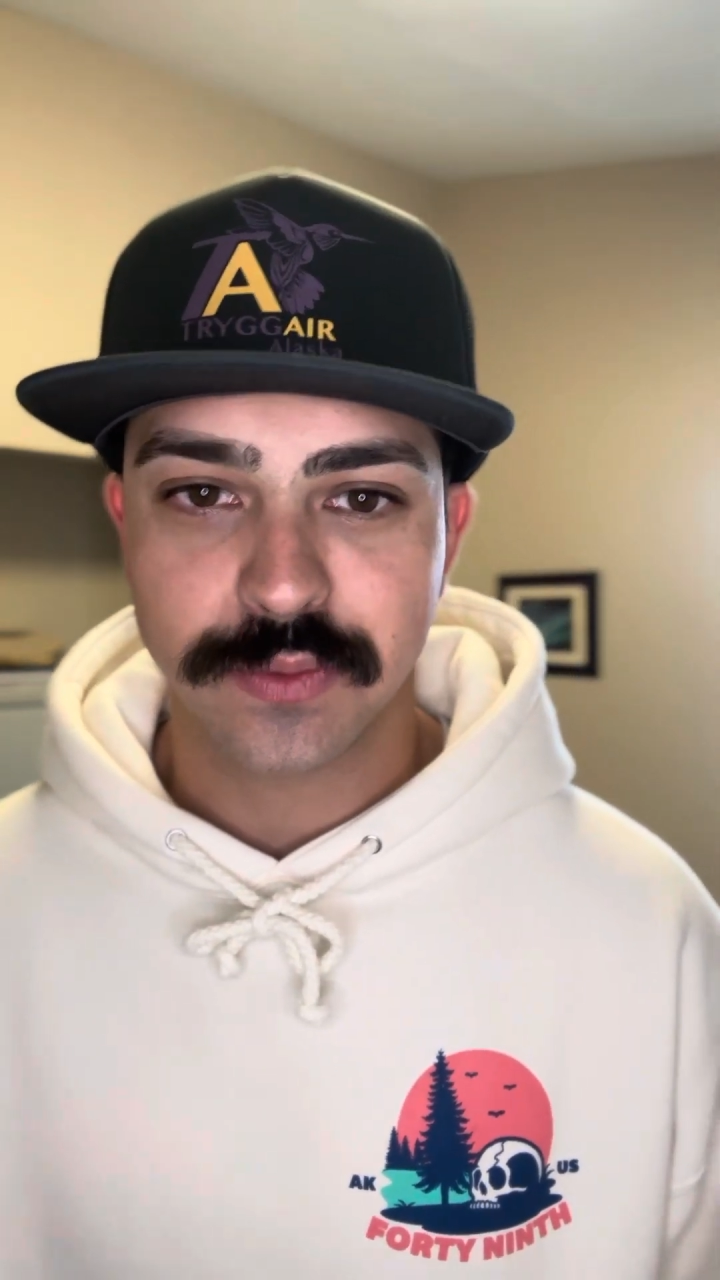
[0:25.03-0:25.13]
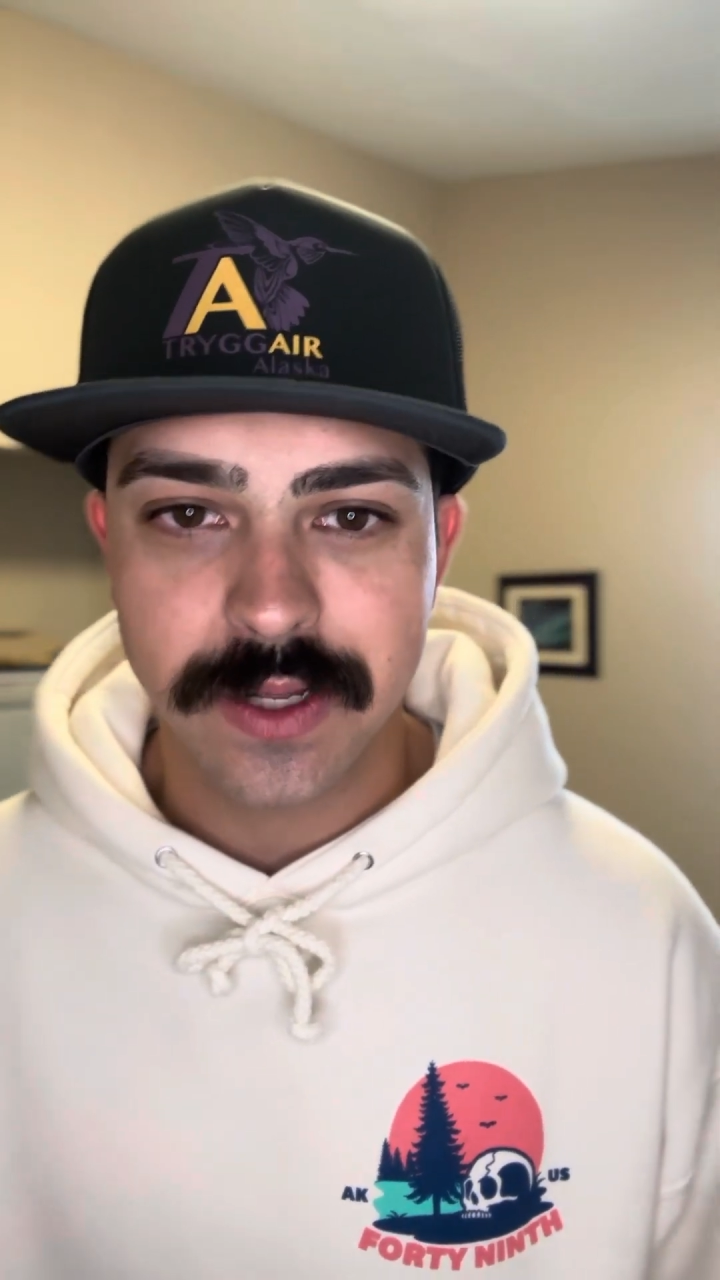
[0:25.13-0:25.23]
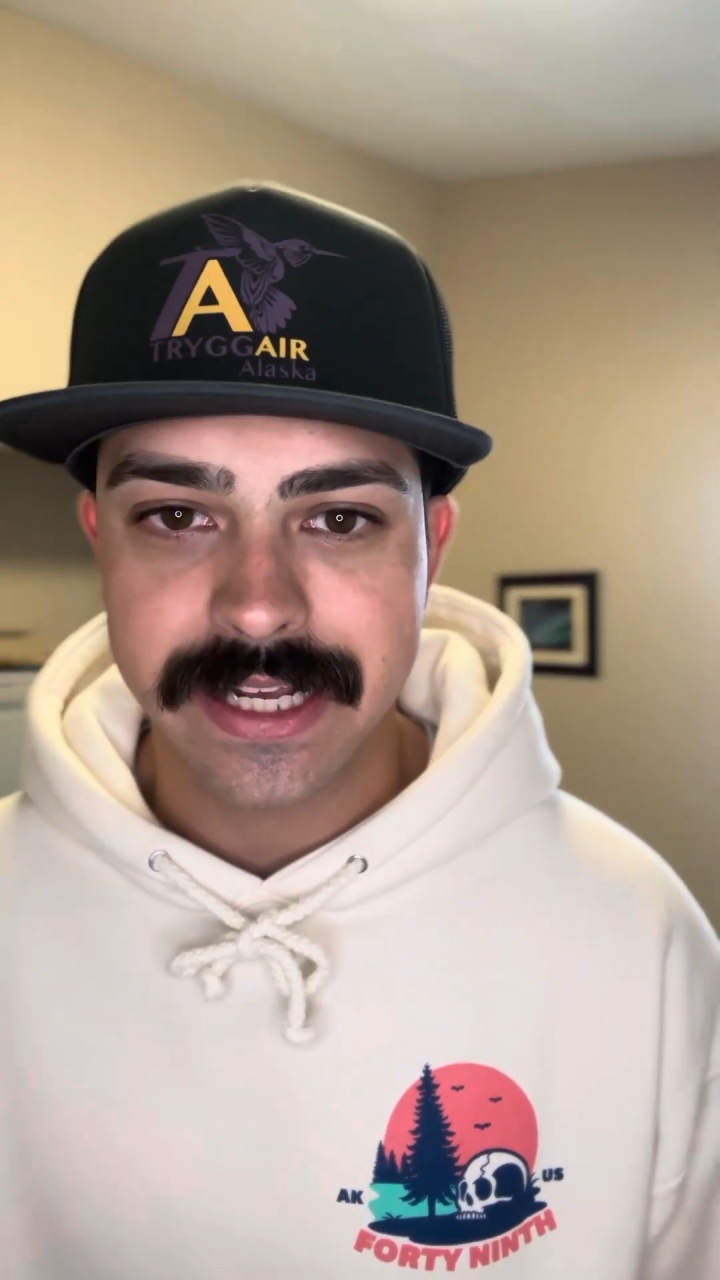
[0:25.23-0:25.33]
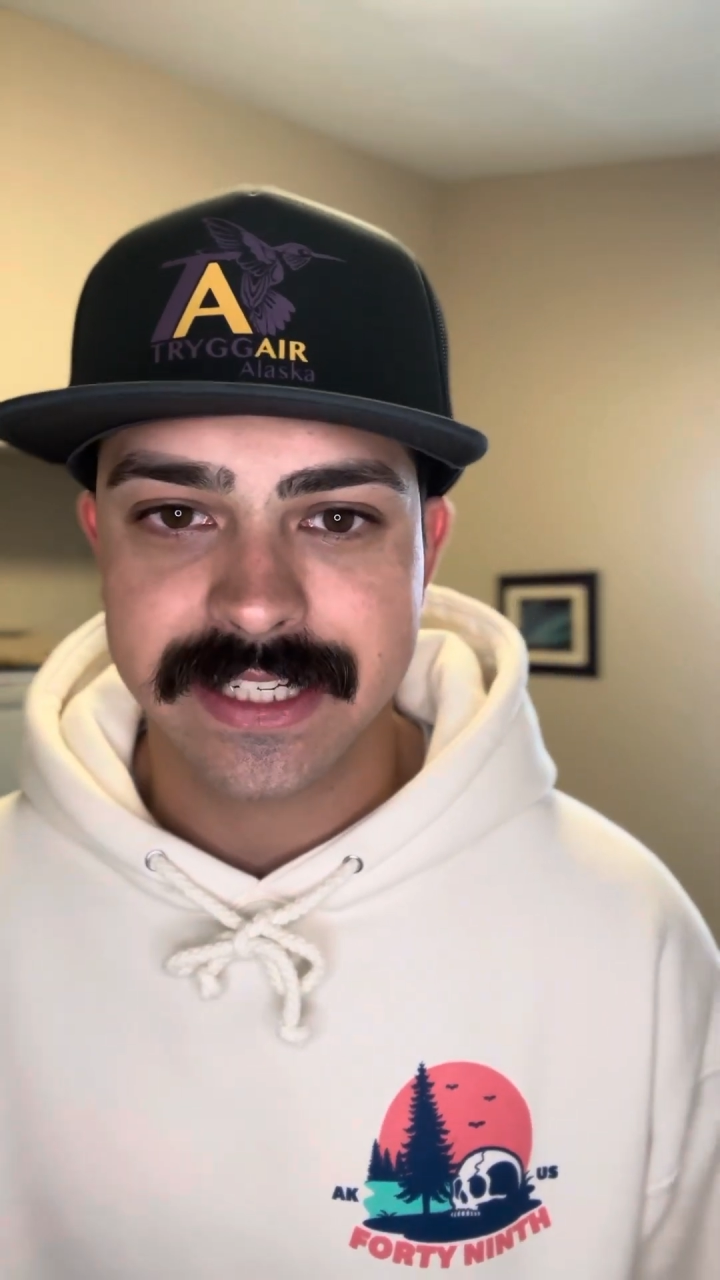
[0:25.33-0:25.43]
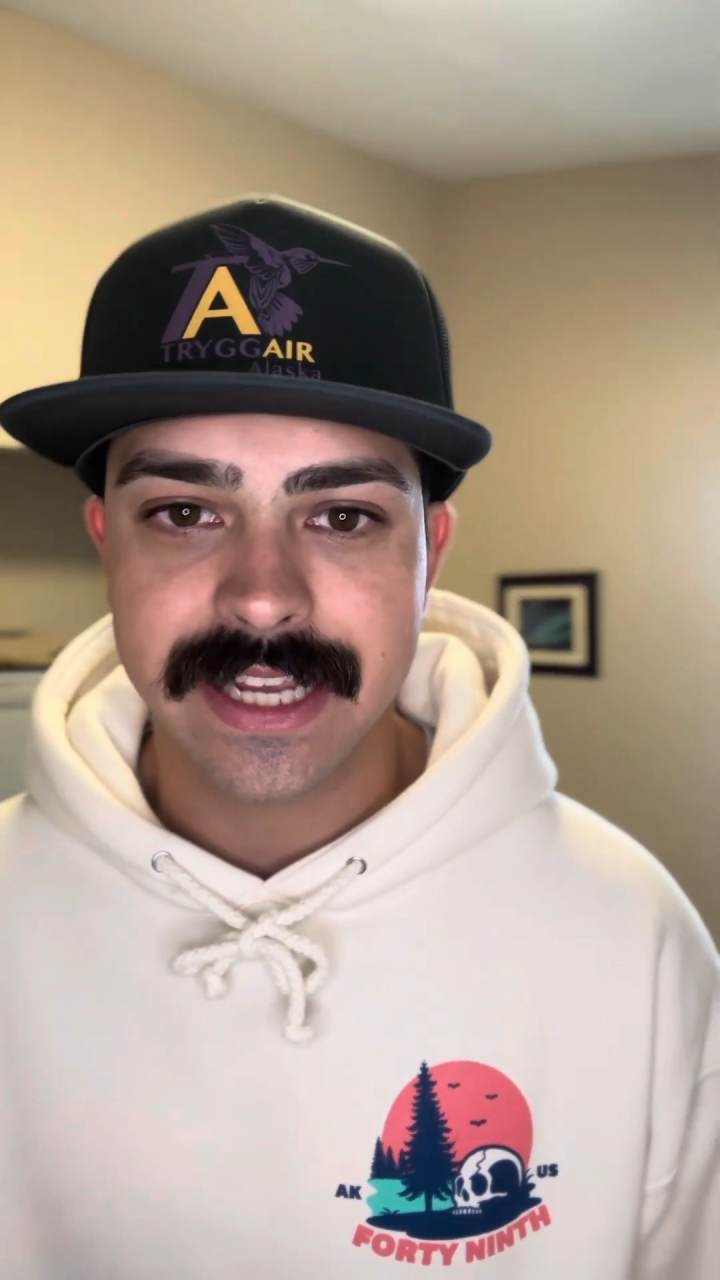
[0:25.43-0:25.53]

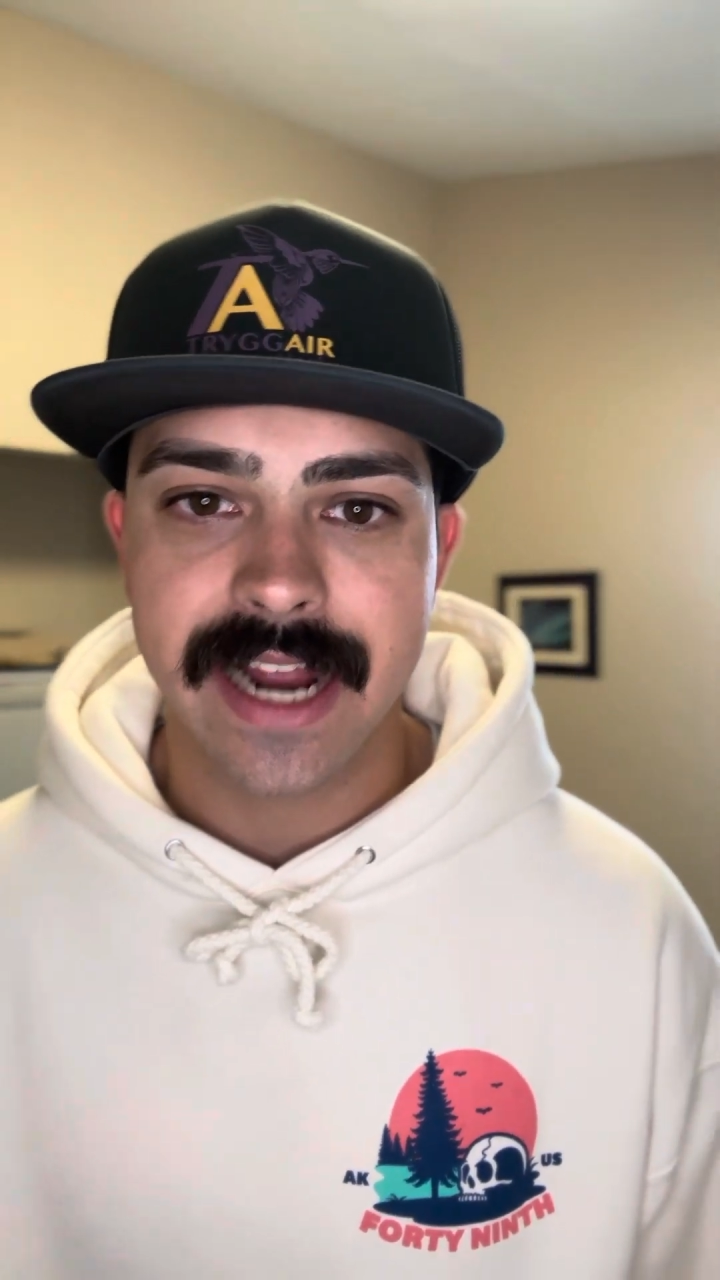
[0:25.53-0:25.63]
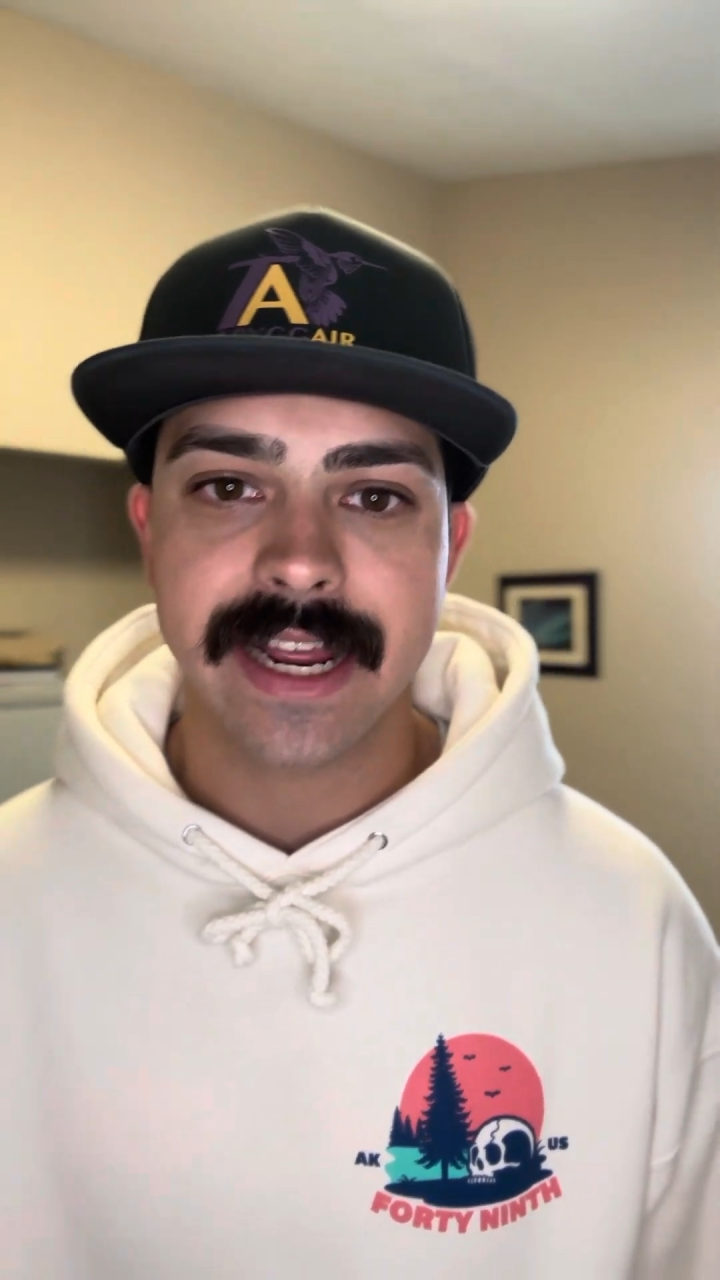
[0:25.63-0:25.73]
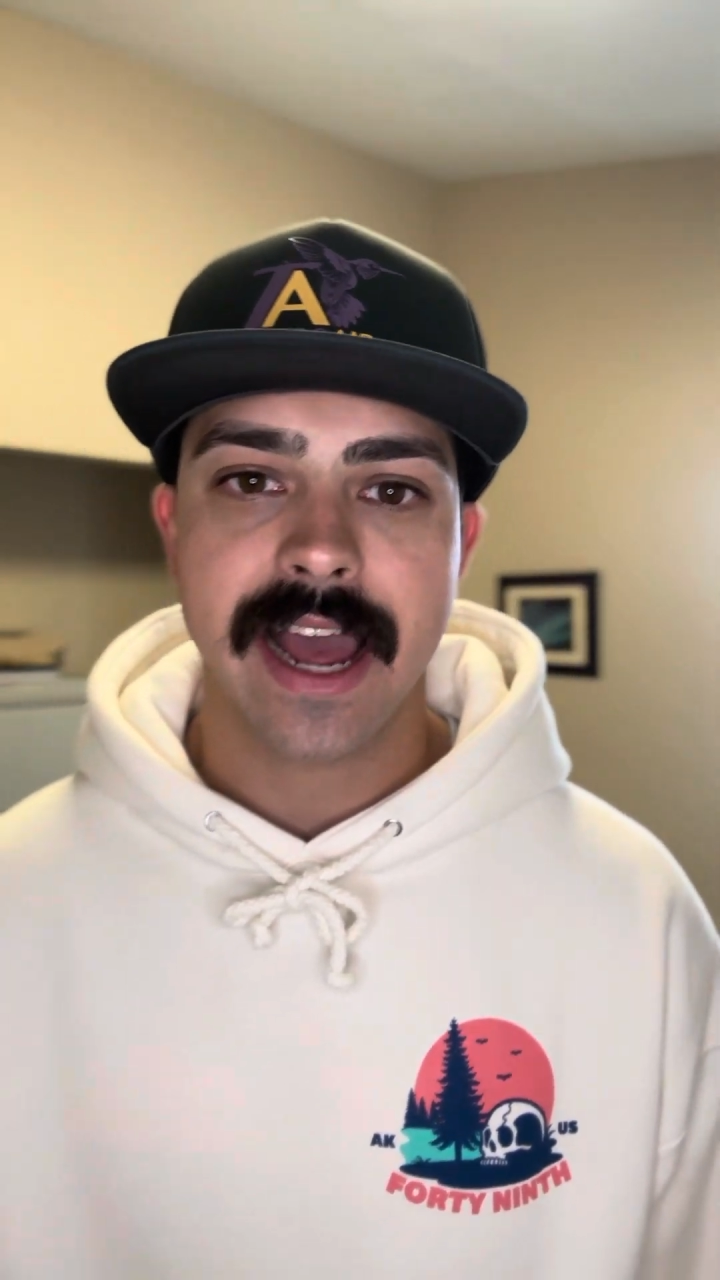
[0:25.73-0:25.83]
really exciting.